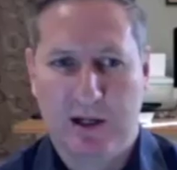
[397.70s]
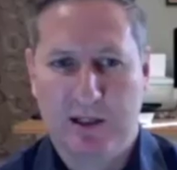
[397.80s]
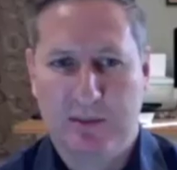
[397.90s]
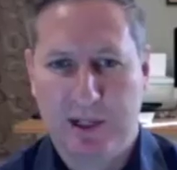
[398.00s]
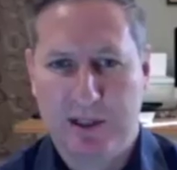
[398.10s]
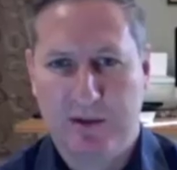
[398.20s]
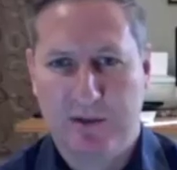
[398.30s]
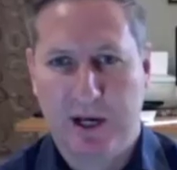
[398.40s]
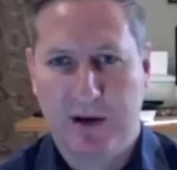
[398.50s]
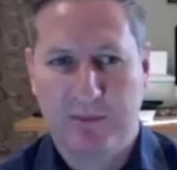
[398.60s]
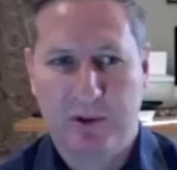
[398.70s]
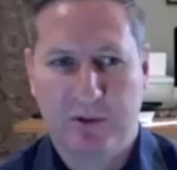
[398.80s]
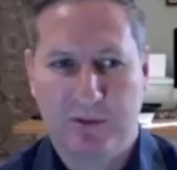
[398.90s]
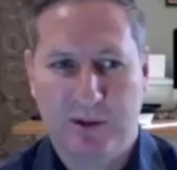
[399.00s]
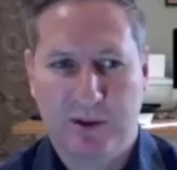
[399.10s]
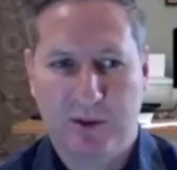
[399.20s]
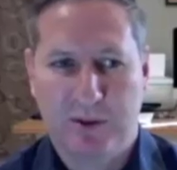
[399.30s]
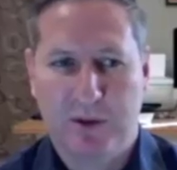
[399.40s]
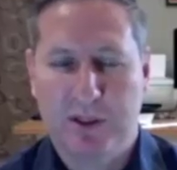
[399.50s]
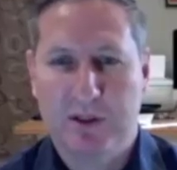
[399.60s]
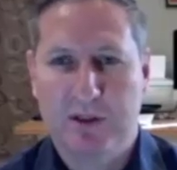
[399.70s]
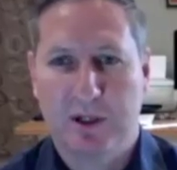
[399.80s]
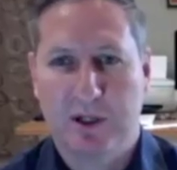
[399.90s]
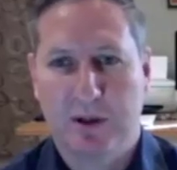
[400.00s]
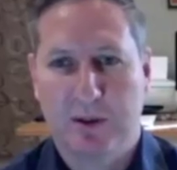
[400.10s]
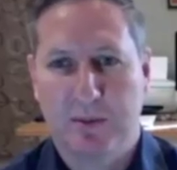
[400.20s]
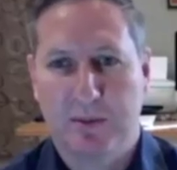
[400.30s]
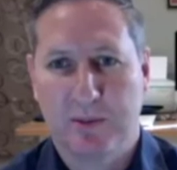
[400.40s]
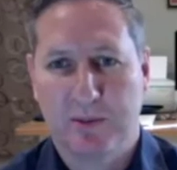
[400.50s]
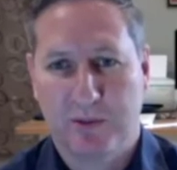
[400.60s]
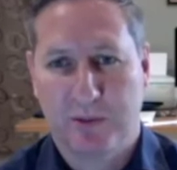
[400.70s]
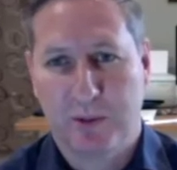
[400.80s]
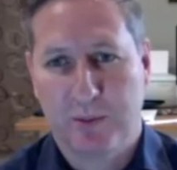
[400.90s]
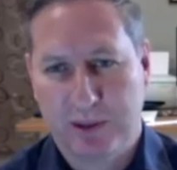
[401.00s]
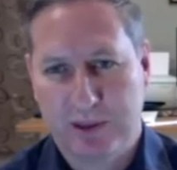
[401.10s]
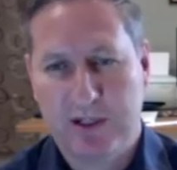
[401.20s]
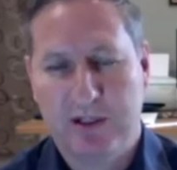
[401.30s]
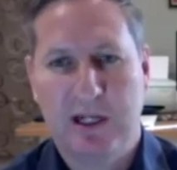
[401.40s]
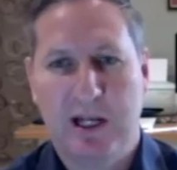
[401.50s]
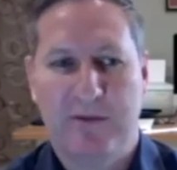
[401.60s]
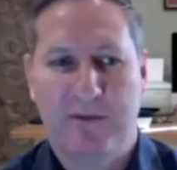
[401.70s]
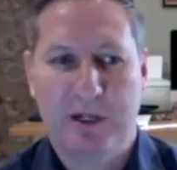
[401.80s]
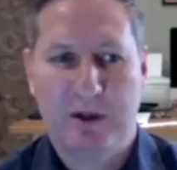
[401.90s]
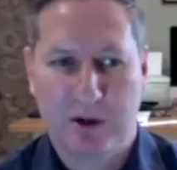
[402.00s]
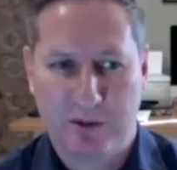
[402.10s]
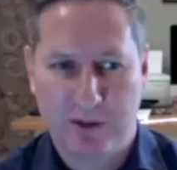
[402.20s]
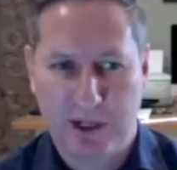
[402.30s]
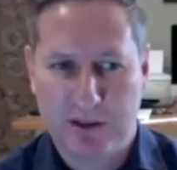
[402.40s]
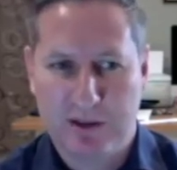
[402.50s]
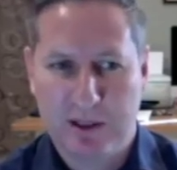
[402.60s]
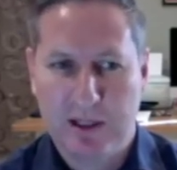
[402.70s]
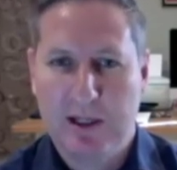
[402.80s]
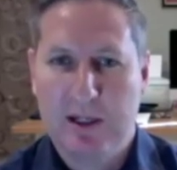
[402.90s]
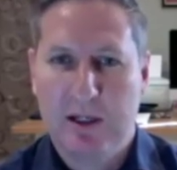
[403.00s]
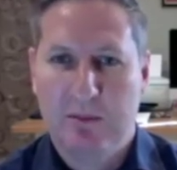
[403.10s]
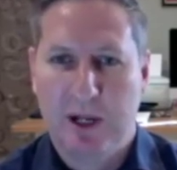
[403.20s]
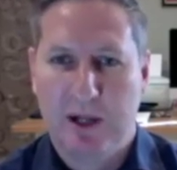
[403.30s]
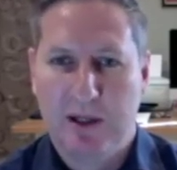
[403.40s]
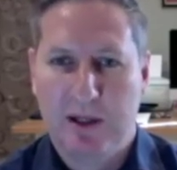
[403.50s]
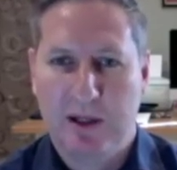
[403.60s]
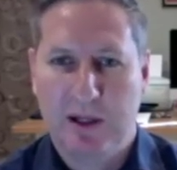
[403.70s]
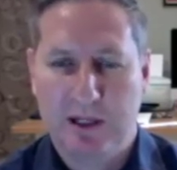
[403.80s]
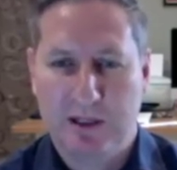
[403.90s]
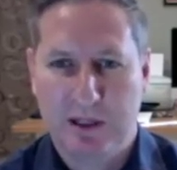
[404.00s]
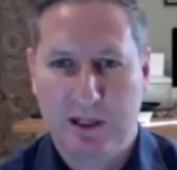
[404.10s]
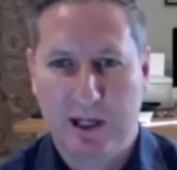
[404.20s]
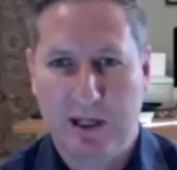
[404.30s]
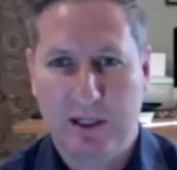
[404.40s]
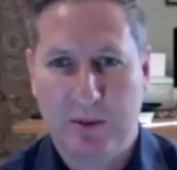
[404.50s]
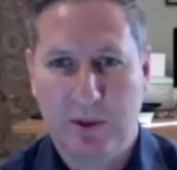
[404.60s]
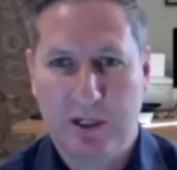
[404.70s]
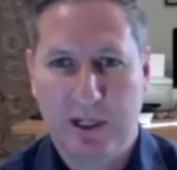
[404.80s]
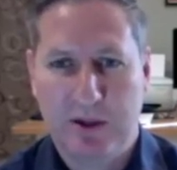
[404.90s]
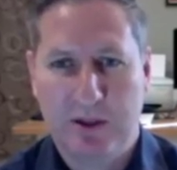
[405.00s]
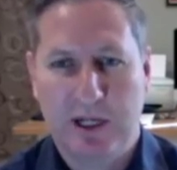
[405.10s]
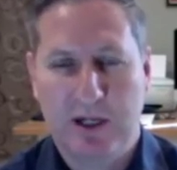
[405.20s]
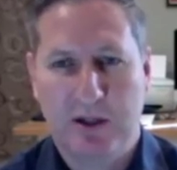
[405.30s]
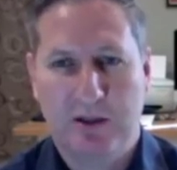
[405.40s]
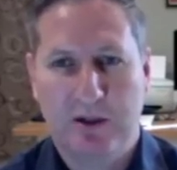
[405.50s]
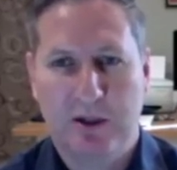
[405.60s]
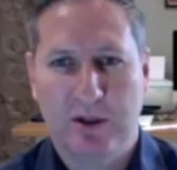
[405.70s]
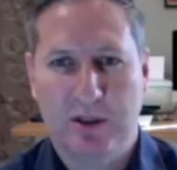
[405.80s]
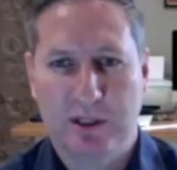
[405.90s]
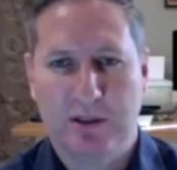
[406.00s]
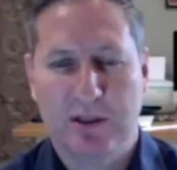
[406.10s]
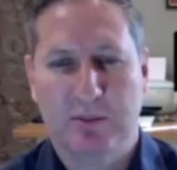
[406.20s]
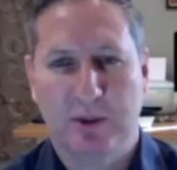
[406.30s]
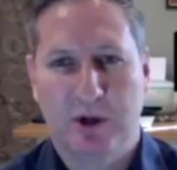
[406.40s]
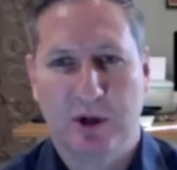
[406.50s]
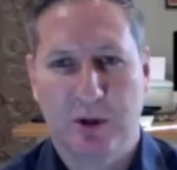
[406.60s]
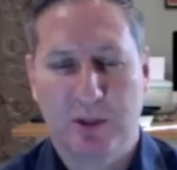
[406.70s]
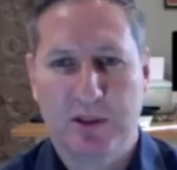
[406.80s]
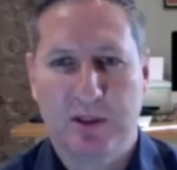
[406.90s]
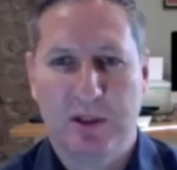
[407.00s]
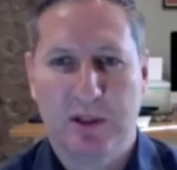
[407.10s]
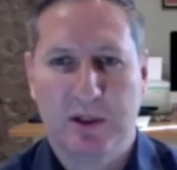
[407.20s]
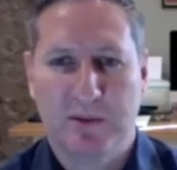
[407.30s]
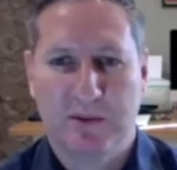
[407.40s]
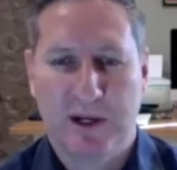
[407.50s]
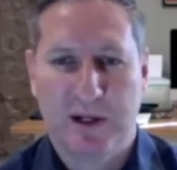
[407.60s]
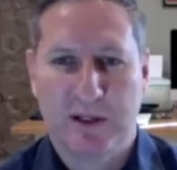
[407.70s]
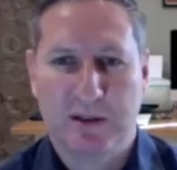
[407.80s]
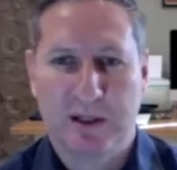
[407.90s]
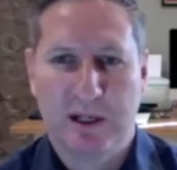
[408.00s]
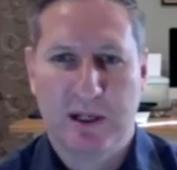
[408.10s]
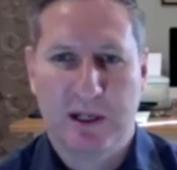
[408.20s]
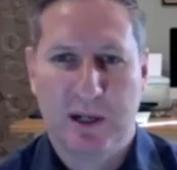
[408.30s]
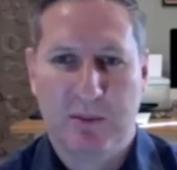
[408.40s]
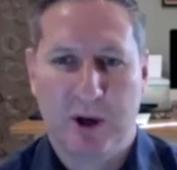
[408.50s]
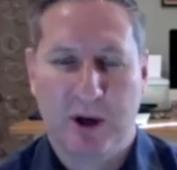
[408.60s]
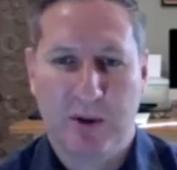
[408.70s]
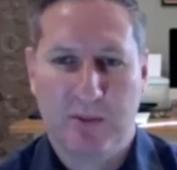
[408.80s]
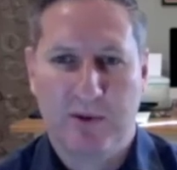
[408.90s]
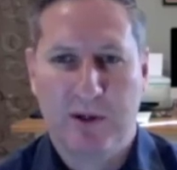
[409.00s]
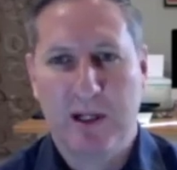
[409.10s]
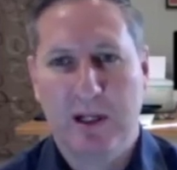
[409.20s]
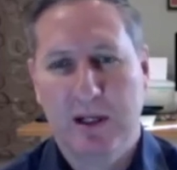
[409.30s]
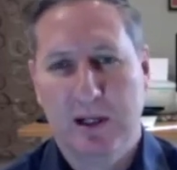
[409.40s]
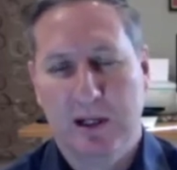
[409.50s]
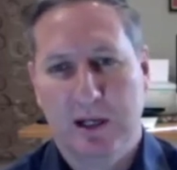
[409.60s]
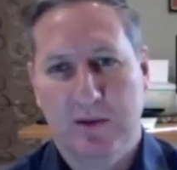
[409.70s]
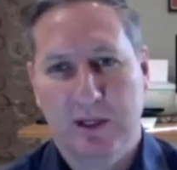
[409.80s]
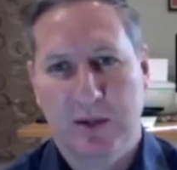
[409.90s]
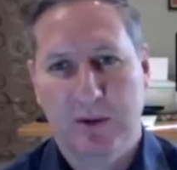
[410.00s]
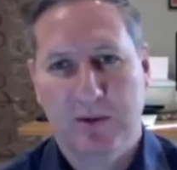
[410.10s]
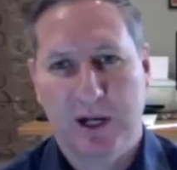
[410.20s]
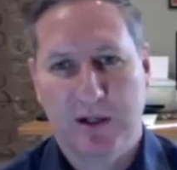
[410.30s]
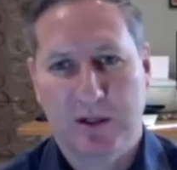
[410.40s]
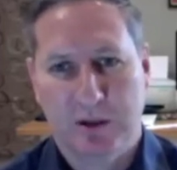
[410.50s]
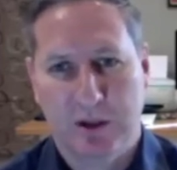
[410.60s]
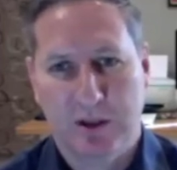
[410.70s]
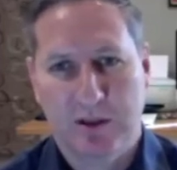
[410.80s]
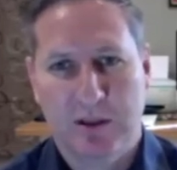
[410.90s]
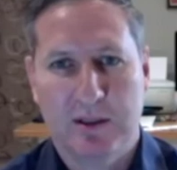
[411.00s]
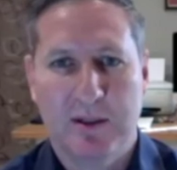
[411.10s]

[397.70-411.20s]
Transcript: expensive gap to fill through this through potentially hefty contracts. But I think the lesson here is that we need to get into a consistent procurement phase. And hopefully, given that we've now started